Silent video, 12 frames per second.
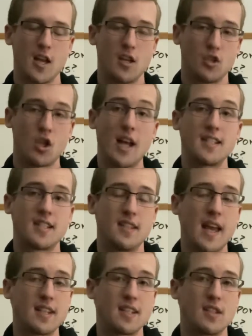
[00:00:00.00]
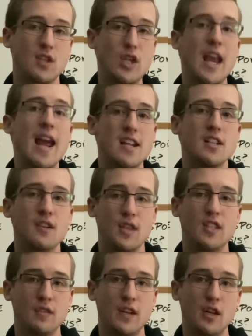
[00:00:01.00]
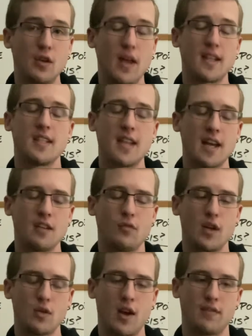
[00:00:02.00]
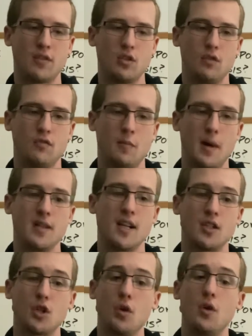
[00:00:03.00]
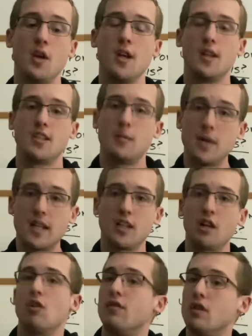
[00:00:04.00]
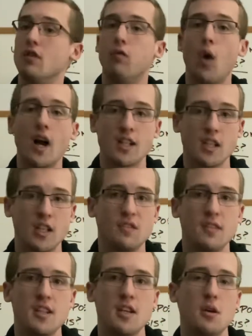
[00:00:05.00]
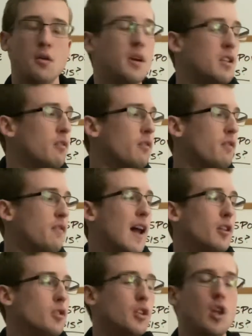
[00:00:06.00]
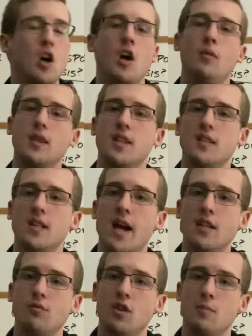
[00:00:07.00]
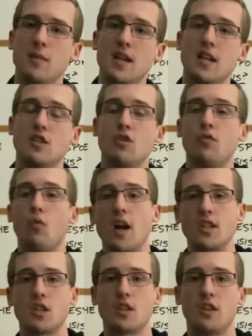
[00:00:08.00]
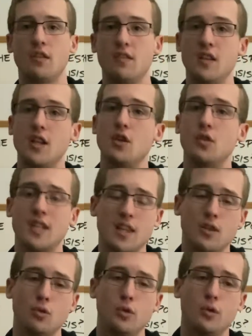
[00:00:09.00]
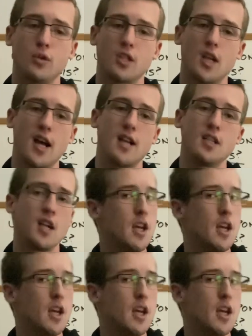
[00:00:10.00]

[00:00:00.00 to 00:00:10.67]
So that's the end of this video. That's the end of what you have to do for Monday. So to be clear, if you've watched this video and you've followed along with the slides with me and you've watched the videos in the Google Slides,